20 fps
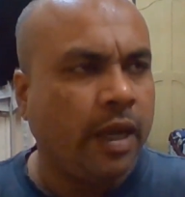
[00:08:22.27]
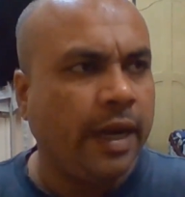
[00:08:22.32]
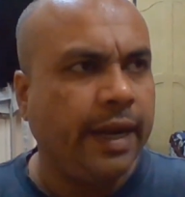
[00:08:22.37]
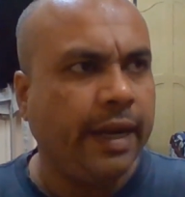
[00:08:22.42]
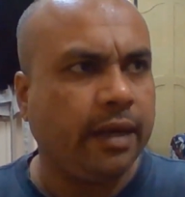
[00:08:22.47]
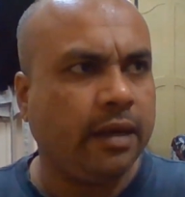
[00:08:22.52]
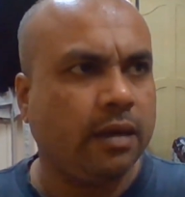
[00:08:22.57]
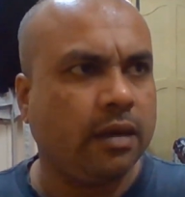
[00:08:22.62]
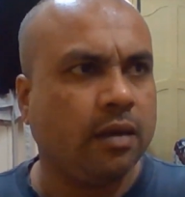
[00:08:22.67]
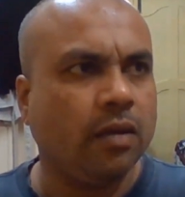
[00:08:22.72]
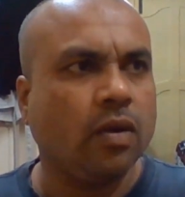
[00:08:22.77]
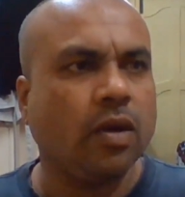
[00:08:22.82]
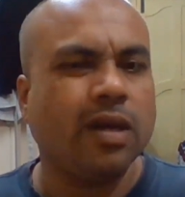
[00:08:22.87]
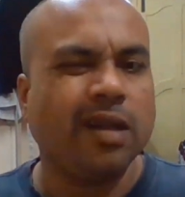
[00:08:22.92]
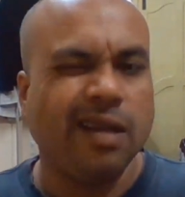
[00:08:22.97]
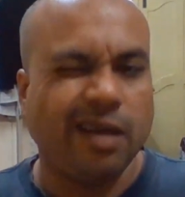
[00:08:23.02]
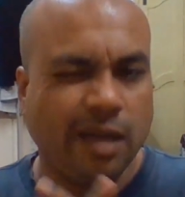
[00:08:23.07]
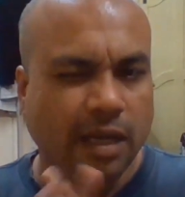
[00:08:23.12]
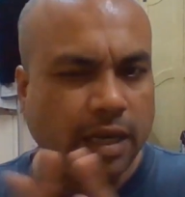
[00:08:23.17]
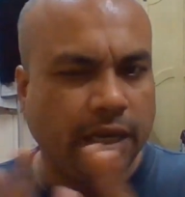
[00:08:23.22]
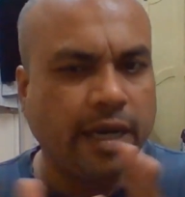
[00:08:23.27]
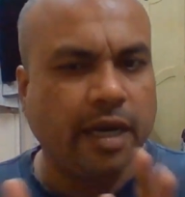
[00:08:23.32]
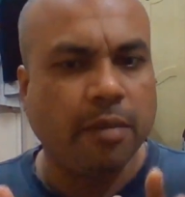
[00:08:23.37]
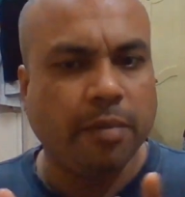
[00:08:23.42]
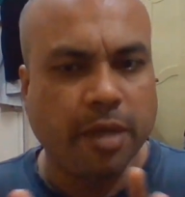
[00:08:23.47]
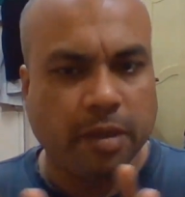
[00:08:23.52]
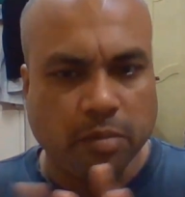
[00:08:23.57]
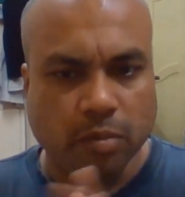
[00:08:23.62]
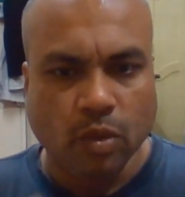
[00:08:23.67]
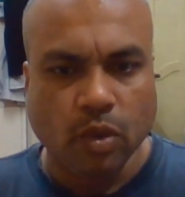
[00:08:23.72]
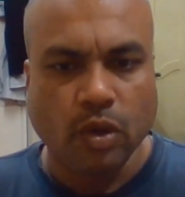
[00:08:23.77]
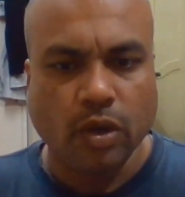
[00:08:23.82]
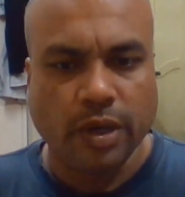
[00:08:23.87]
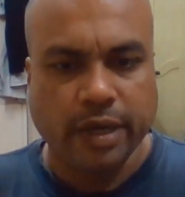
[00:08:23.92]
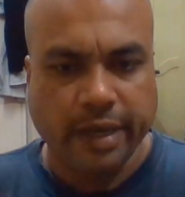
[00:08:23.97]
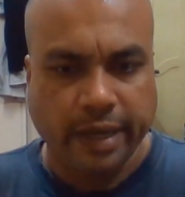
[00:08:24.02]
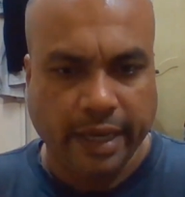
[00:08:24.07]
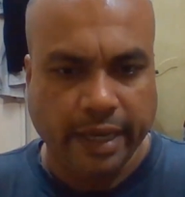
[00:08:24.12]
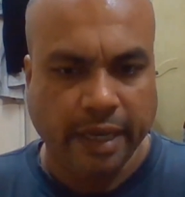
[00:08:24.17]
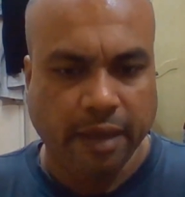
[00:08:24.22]
It took a little bit more
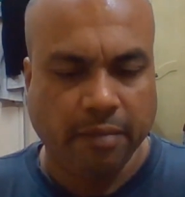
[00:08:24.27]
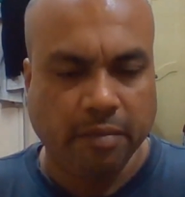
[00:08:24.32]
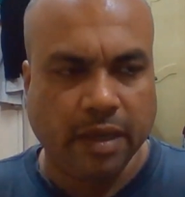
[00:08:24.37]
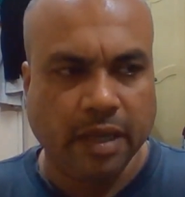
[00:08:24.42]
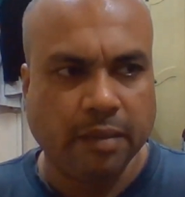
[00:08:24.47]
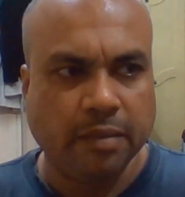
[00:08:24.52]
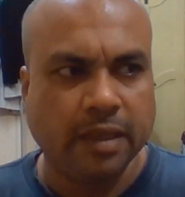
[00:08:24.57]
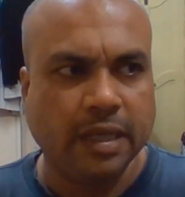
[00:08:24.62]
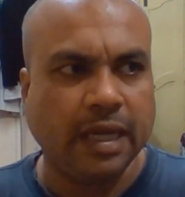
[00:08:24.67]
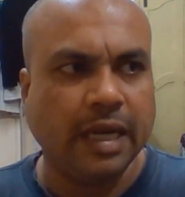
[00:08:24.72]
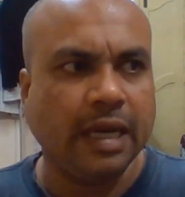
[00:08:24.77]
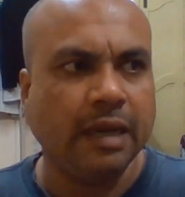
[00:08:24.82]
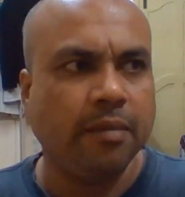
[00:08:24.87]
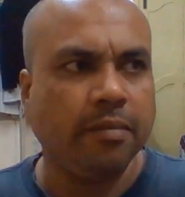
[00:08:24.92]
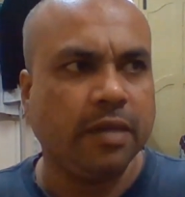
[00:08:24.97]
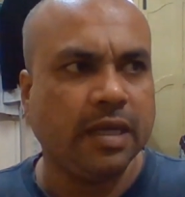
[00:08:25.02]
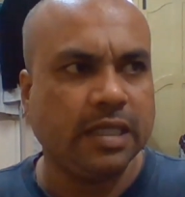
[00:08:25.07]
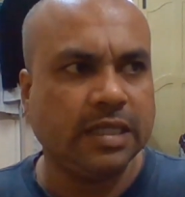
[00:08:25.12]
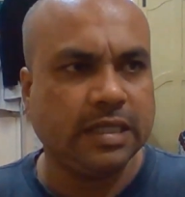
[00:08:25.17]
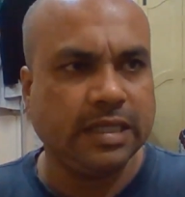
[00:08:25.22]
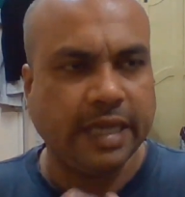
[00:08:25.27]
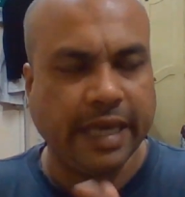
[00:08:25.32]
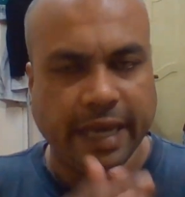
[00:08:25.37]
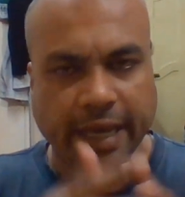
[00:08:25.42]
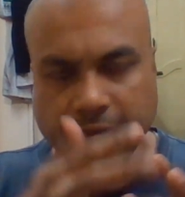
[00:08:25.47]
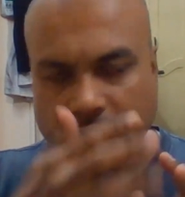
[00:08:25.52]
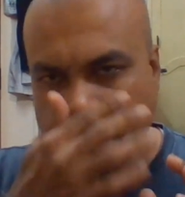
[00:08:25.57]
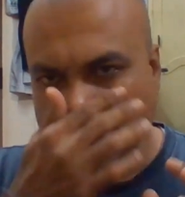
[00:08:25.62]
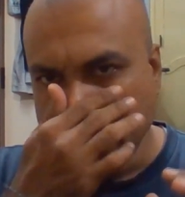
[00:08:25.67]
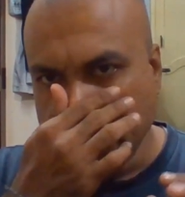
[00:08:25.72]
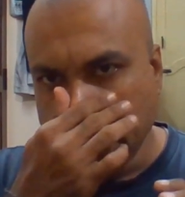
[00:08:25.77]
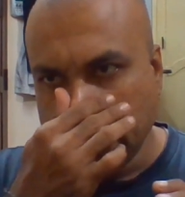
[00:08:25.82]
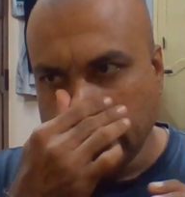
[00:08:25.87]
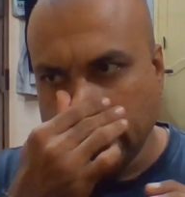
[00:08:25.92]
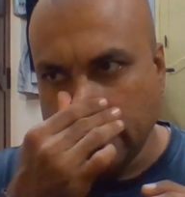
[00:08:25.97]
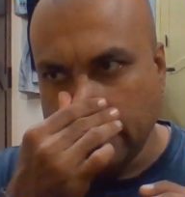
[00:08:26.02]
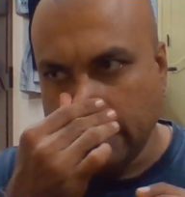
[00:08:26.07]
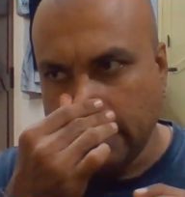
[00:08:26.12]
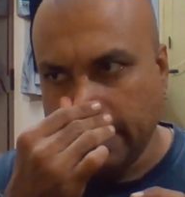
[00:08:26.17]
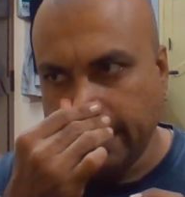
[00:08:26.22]
time. I must say
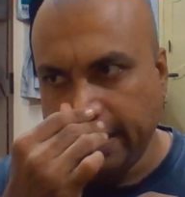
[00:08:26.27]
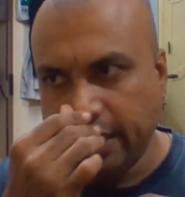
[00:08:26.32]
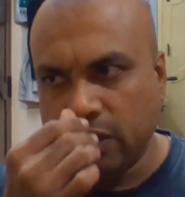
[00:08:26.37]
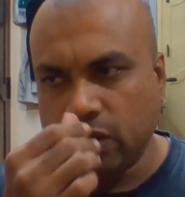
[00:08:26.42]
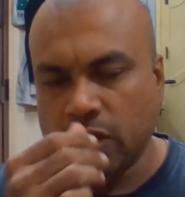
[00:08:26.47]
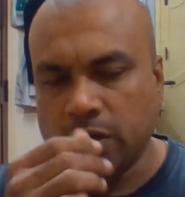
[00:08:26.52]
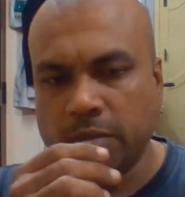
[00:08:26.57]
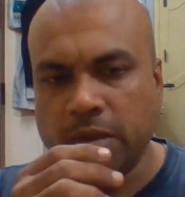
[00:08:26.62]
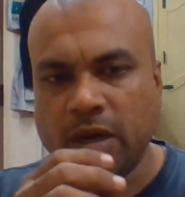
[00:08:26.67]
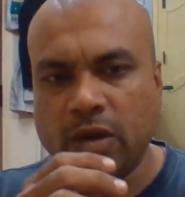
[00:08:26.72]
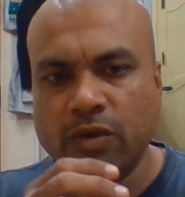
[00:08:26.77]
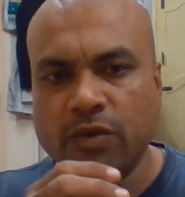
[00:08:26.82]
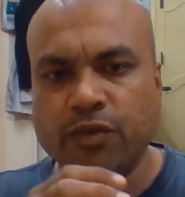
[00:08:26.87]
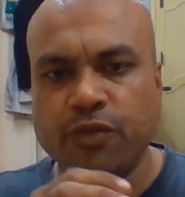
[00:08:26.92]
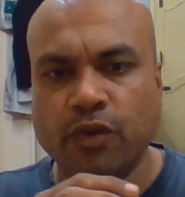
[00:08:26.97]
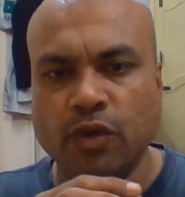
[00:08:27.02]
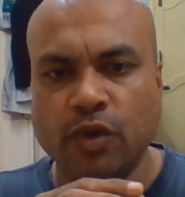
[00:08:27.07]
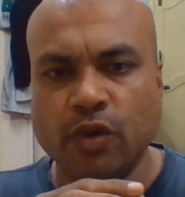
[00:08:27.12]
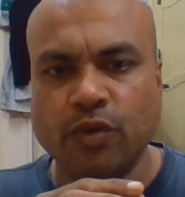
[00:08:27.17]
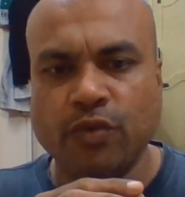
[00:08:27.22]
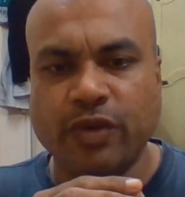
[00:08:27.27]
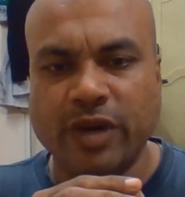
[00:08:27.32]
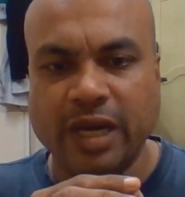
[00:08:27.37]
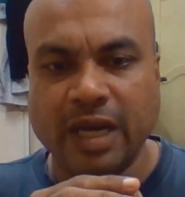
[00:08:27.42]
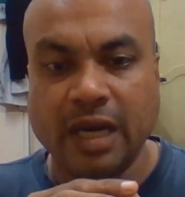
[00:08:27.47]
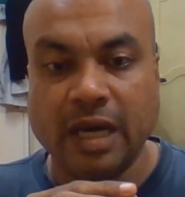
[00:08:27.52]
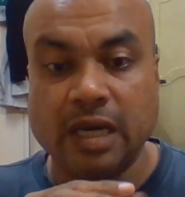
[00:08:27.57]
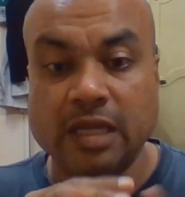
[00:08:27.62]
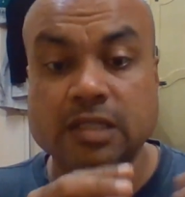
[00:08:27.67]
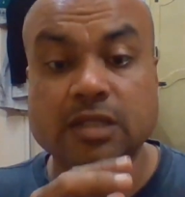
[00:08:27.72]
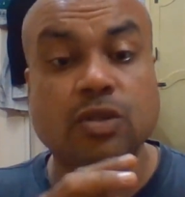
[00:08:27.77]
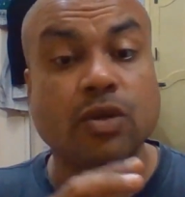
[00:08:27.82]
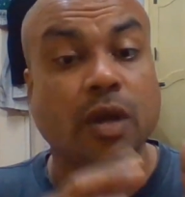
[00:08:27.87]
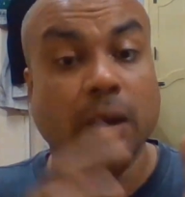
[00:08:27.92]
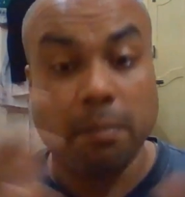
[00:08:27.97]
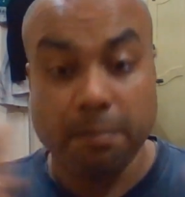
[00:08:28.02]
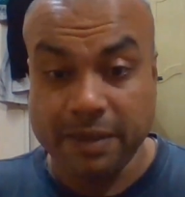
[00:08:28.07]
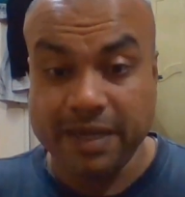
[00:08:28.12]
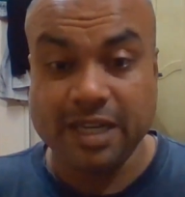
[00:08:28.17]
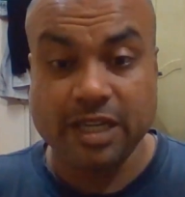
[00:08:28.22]
it took about 4 to 5 hours to
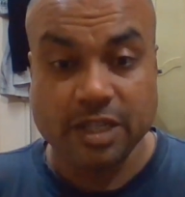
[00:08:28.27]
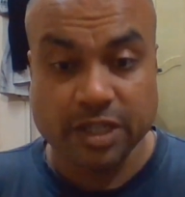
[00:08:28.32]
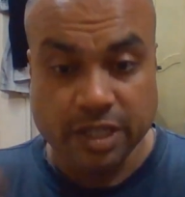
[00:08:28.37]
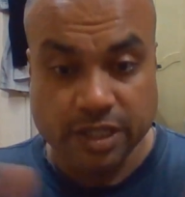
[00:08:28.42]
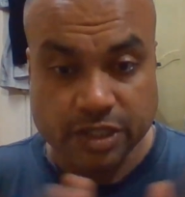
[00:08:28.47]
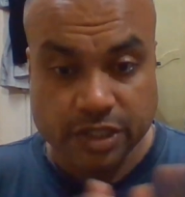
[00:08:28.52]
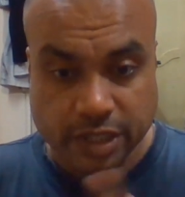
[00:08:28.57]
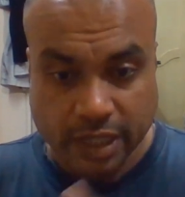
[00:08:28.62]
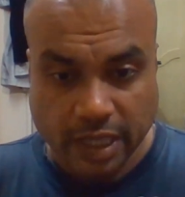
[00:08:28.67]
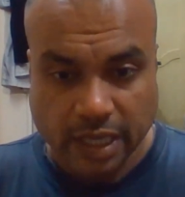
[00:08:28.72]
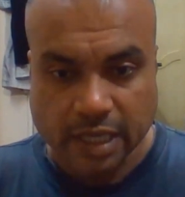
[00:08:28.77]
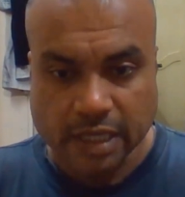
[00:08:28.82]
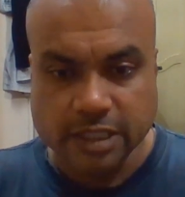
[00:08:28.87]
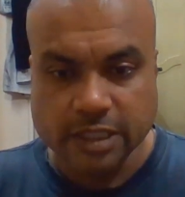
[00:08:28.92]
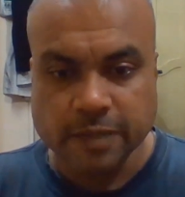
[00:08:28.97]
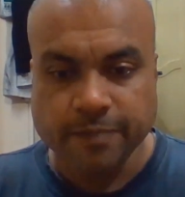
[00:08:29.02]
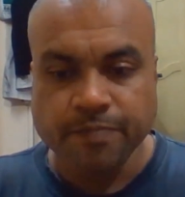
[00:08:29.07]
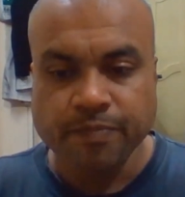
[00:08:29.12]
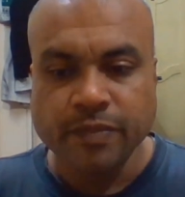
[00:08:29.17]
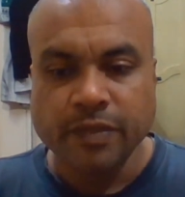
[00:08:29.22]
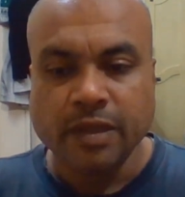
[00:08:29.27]
completely charge.